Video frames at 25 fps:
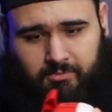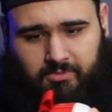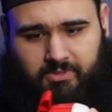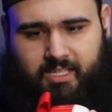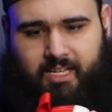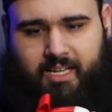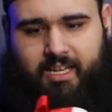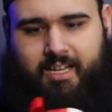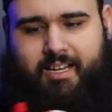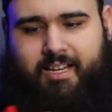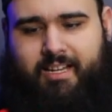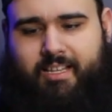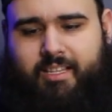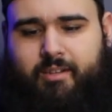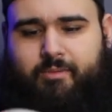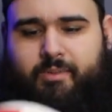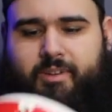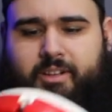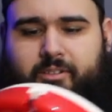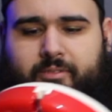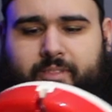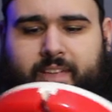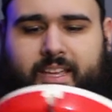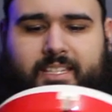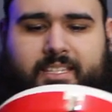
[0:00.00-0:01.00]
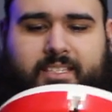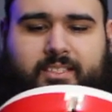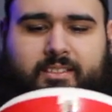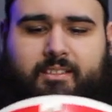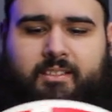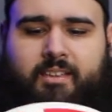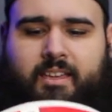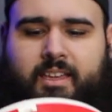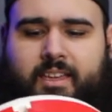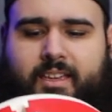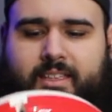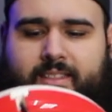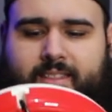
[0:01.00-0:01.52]
Ah, there we go,
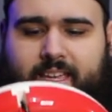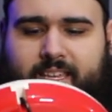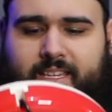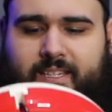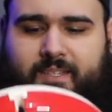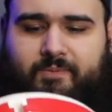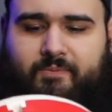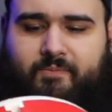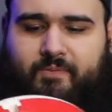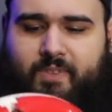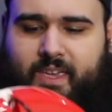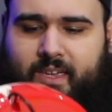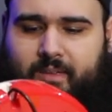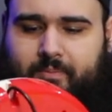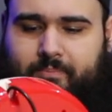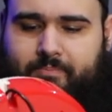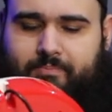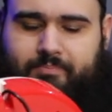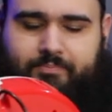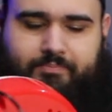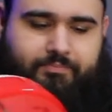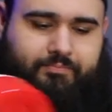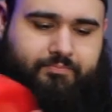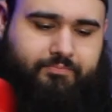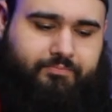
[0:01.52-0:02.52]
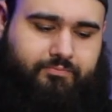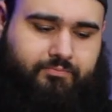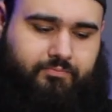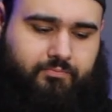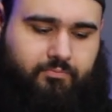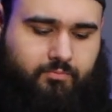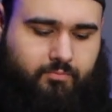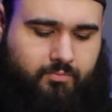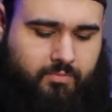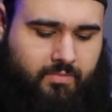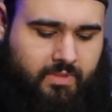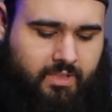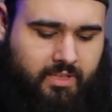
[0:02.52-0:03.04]
nice, nice fit.
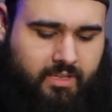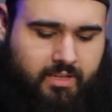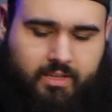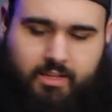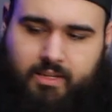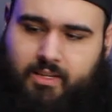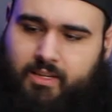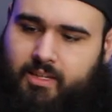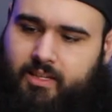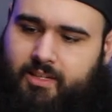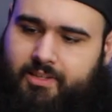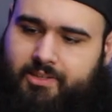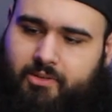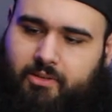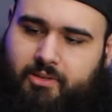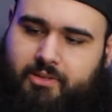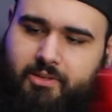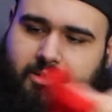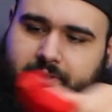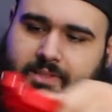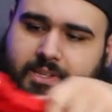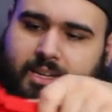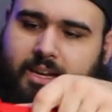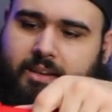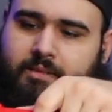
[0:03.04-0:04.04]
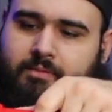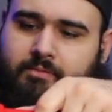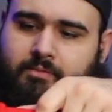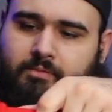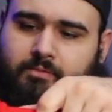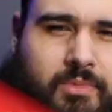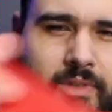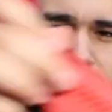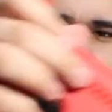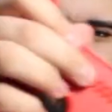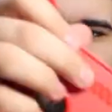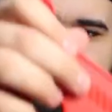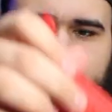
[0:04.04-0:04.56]
Let's go on the other side,
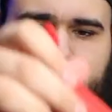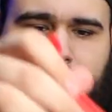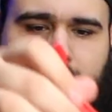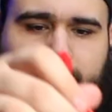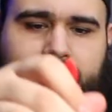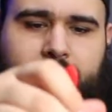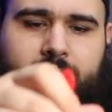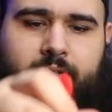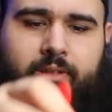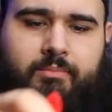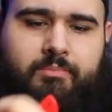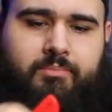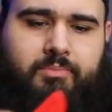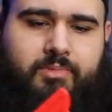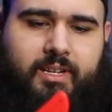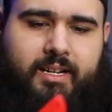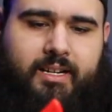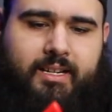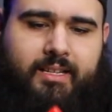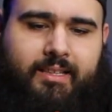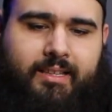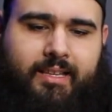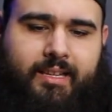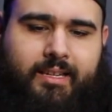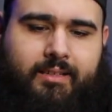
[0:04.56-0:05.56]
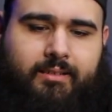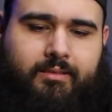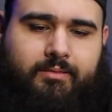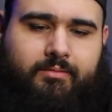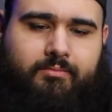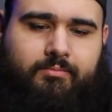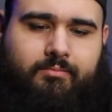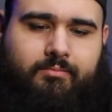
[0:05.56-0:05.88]
and you just go in there, you click.